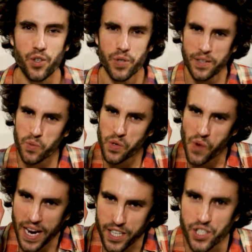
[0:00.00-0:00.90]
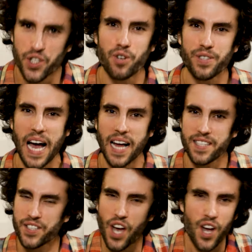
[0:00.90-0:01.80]
do that requires no
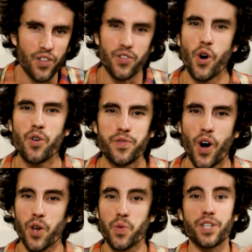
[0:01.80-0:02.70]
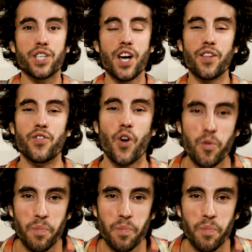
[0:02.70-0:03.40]
talent, no followers, no